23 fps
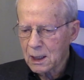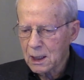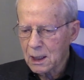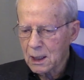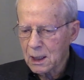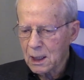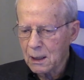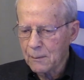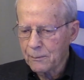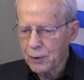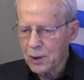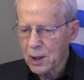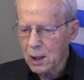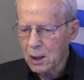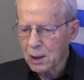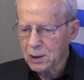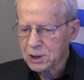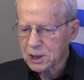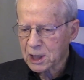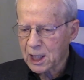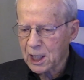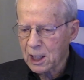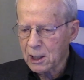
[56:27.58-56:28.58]

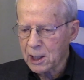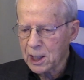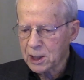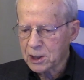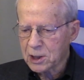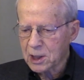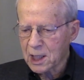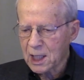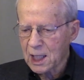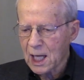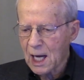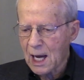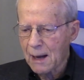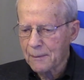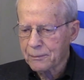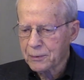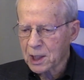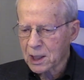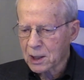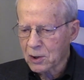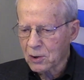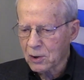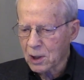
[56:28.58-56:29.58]
impulse carried to the
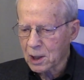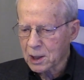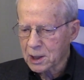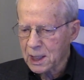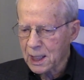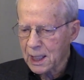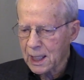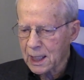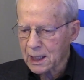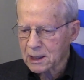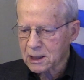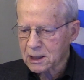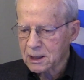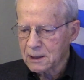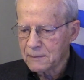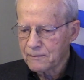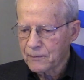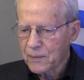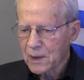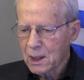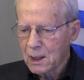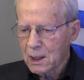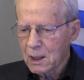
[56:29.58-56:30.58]
optic cortex,
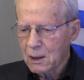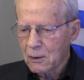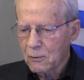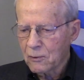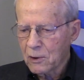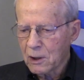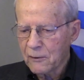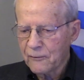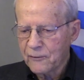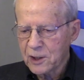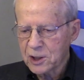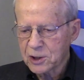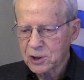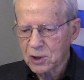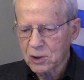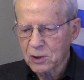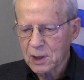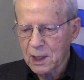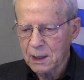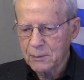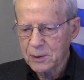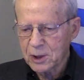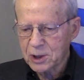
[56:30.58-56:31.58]
where
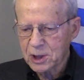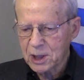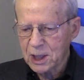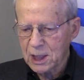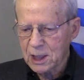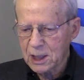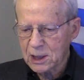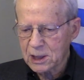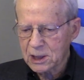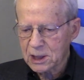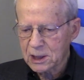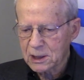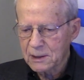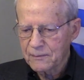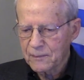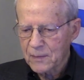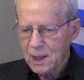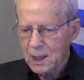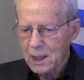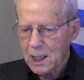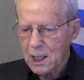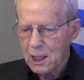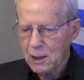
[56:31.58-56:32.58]
visual images
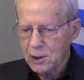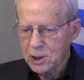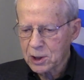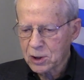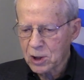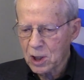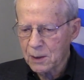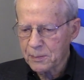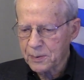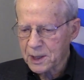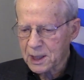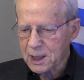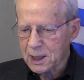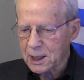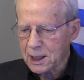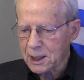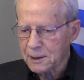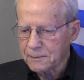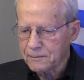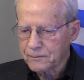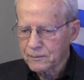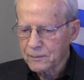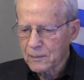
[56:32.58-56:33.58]
are
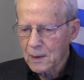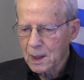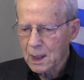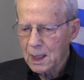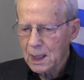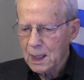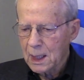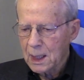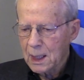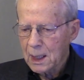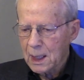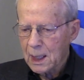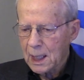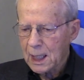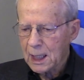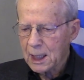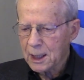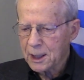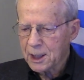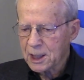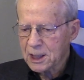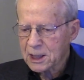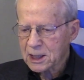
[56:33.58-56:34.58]
interpreted. And
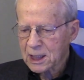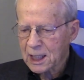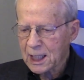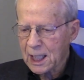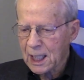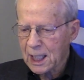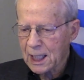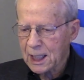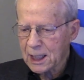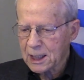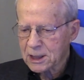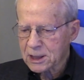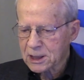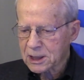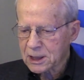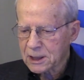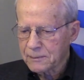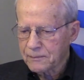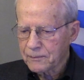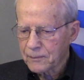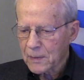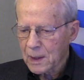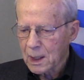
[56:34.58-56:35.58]
in this case,
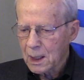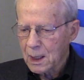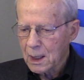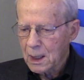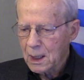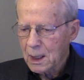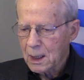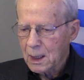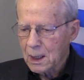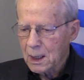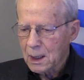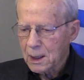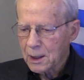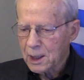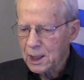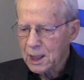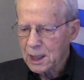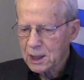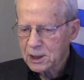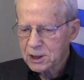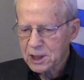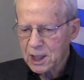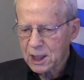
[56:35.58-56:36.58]

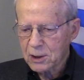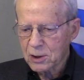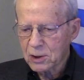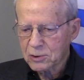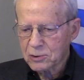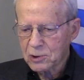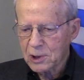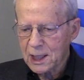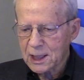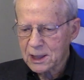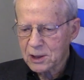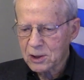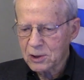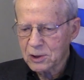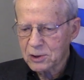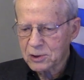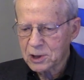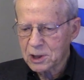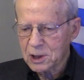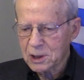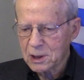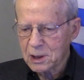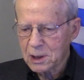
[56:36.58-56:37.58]
the signal
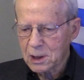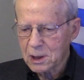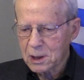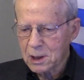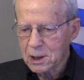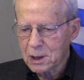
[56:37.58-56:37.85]
transduction